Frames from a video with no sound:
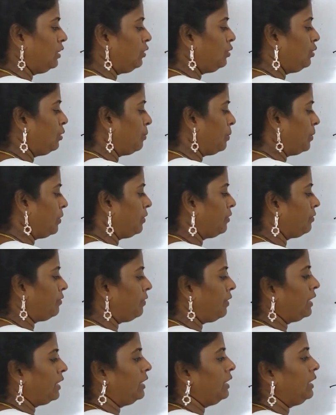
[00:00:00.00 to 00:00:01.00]
to the power
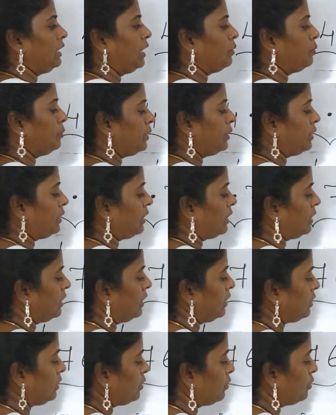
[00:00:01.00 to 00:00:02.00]
5 can be written
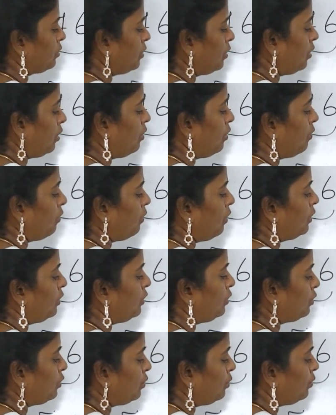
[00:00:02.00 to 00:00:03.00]
as
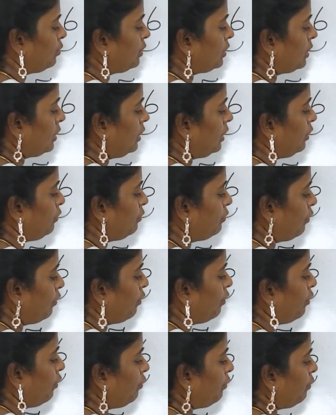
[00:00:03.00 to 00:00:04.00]
1, 2, 3,
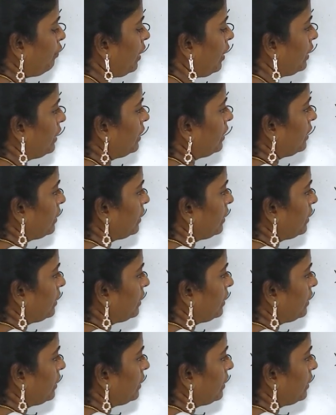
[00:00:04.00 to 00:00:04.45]
4, 5.